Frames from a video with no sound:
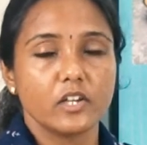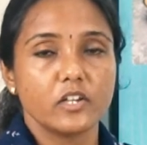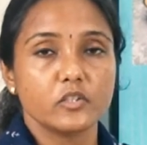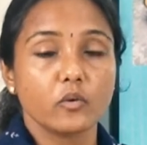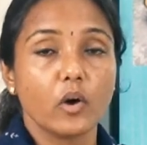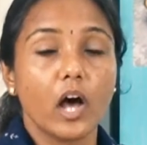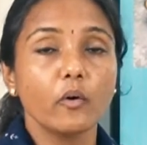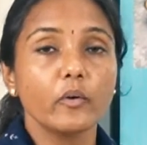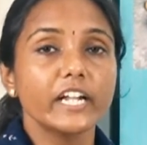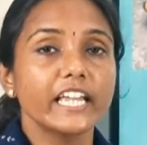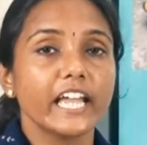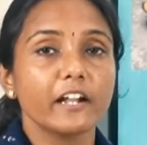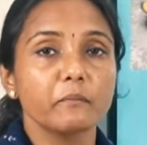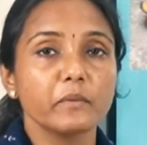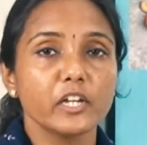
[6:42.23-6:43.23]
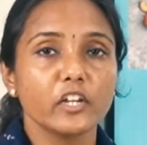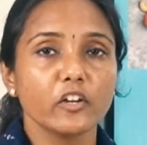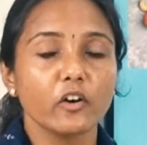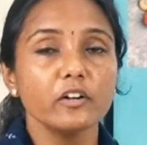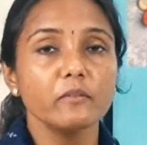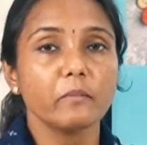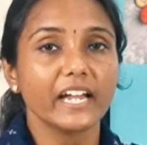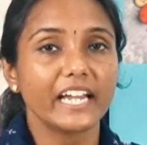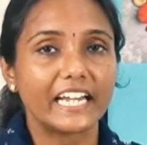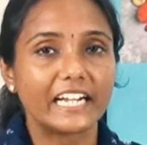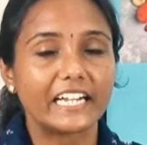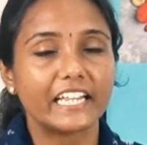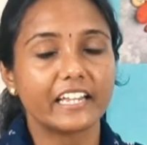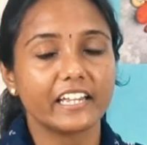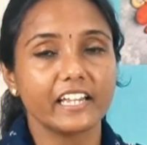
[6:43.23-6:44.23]
So how it can be cured? By
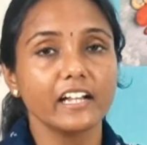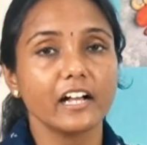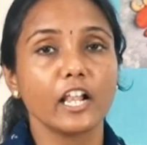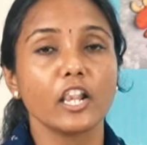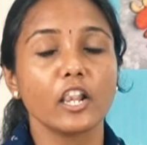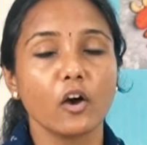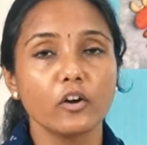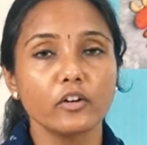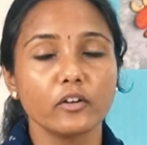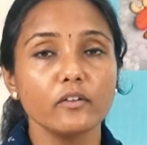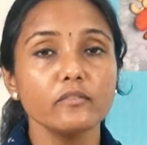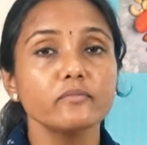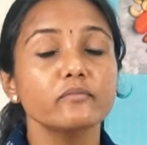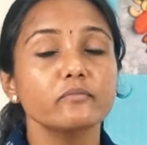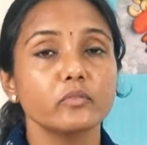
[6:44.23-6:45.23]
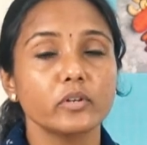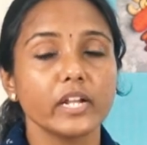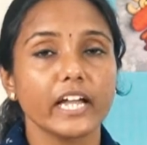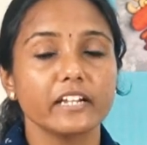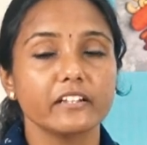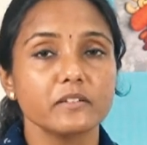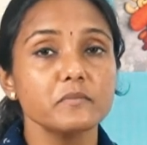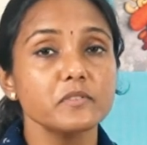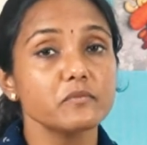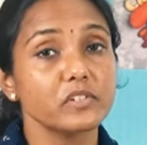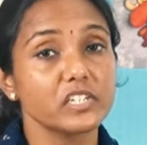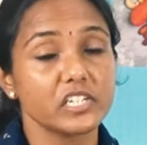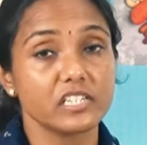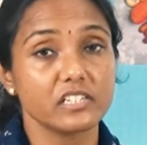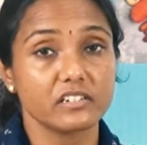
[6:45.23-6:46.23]
intaking a lot of food items
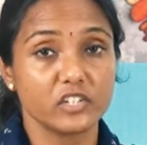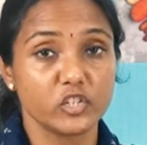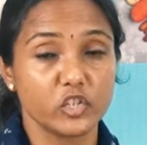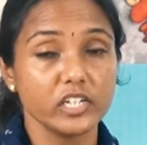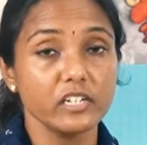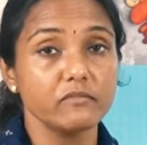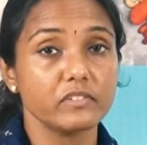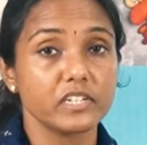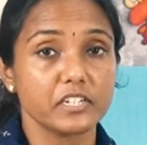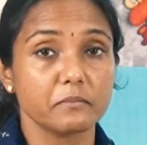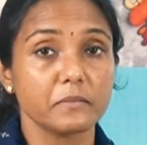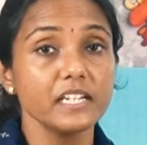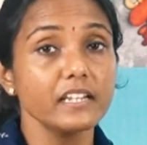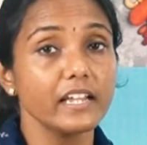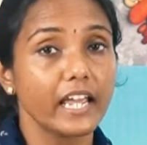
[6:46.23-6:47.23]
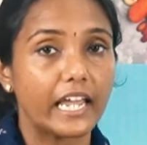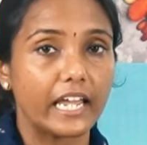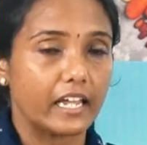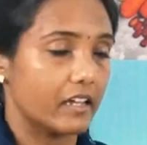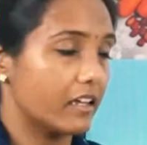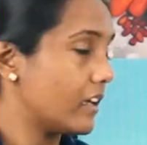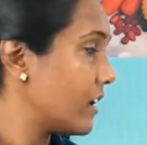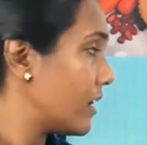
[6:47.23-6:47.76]
which is rich in vitamin A.